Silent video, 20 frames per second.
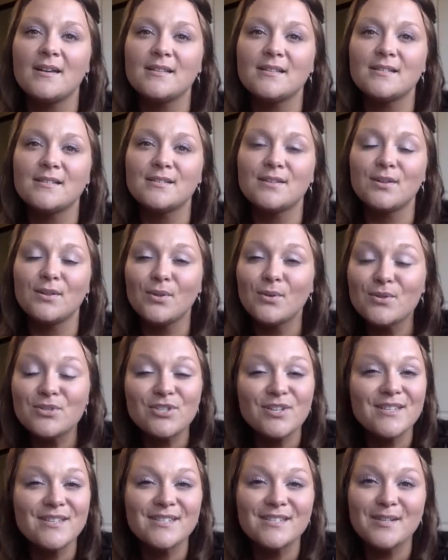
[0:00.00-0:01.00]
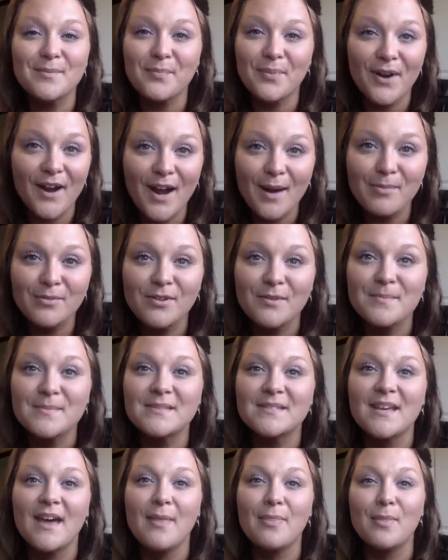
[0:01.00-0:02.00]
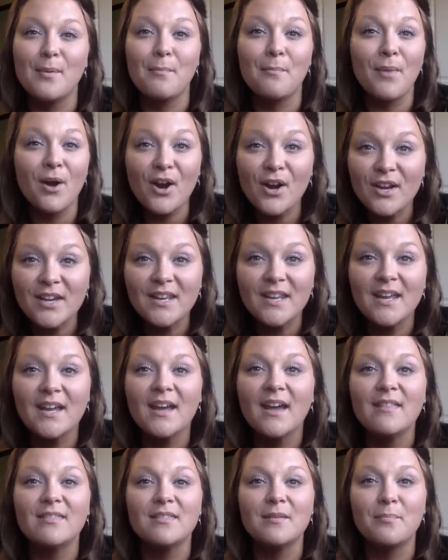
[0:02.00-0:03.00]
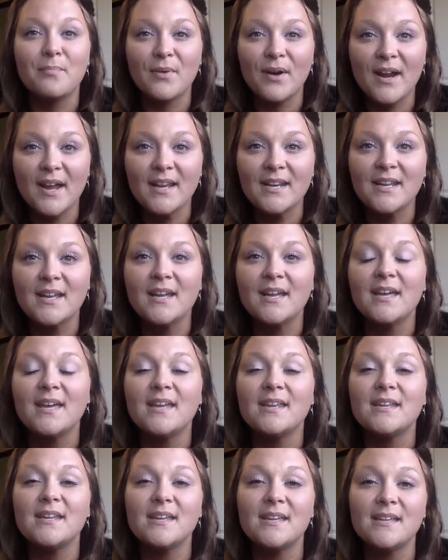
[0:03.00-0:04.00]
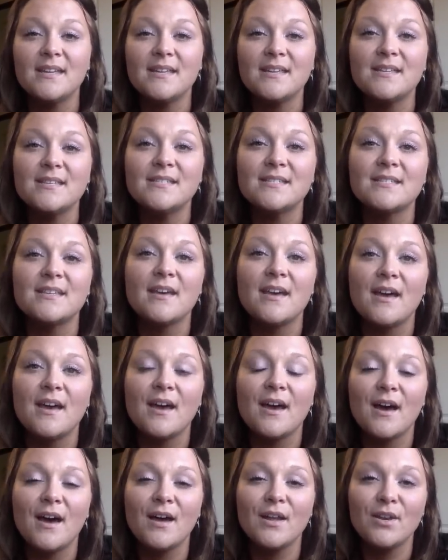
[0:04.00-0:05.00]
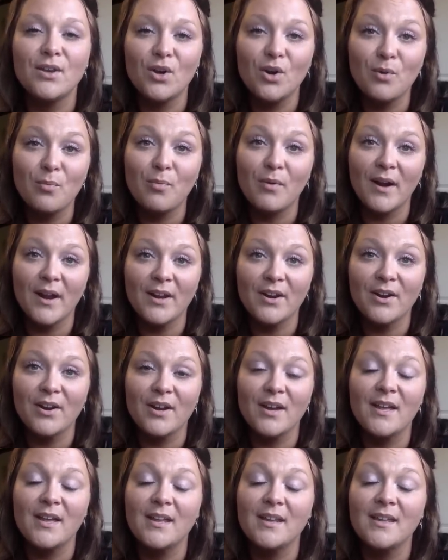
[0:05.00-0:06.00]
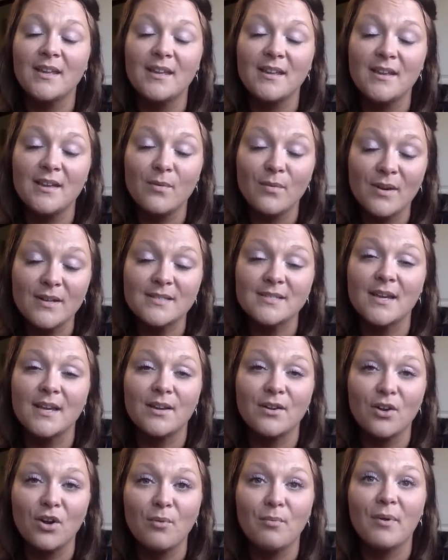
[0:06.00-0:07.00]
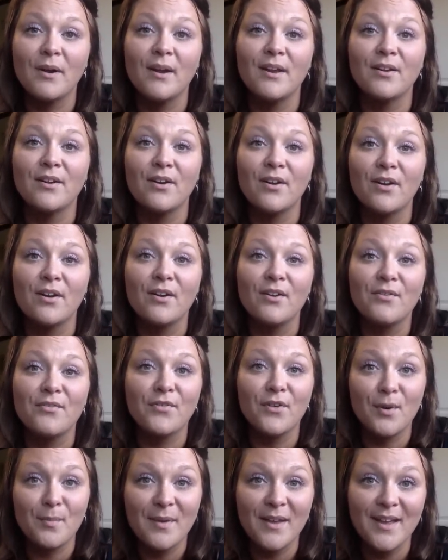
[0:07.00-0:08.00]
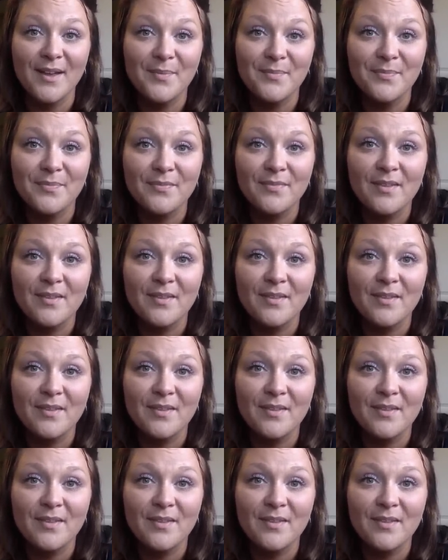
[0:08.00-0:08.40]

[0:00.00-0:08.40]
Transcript: solutions to problems and the marketing and the branding, it is a no-brainer, and it was a no-brainer for me.